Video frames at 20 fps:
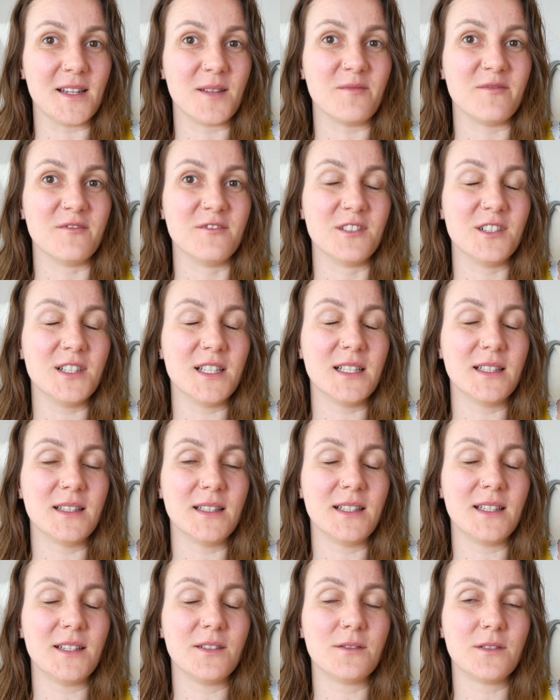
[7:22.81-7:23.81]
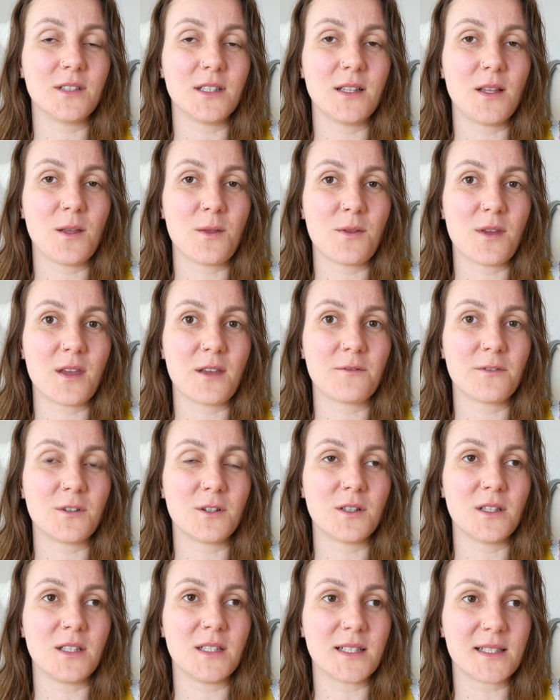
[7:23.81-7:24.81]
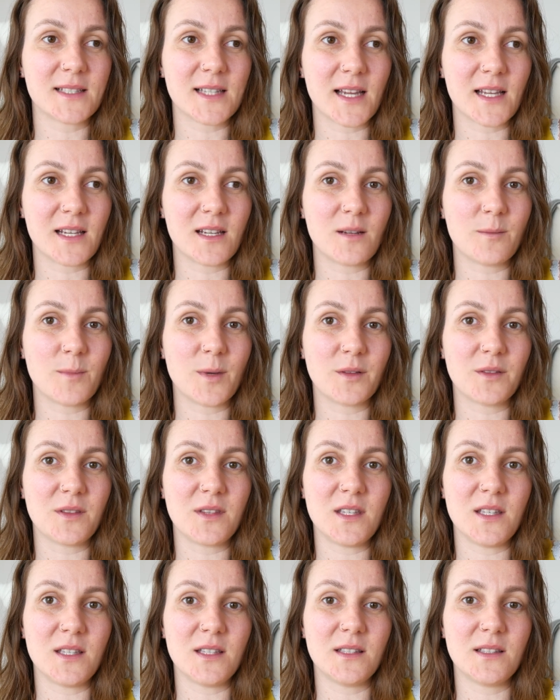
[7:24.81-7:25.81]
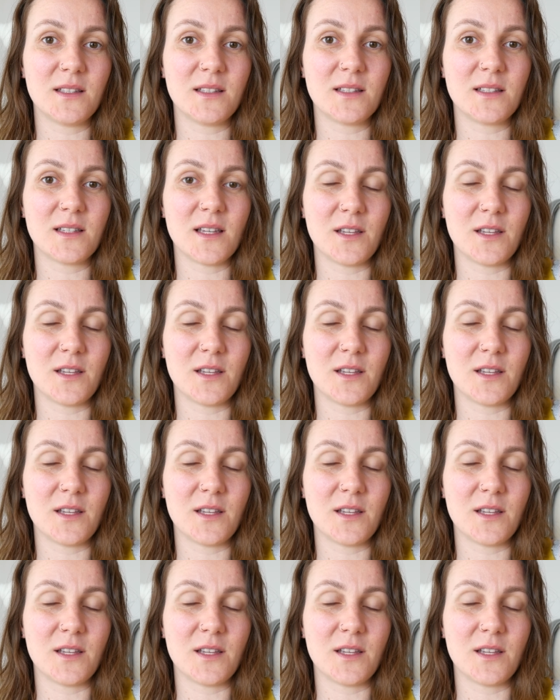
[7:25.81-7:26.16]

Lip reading: I'm really, really thankful and excited about these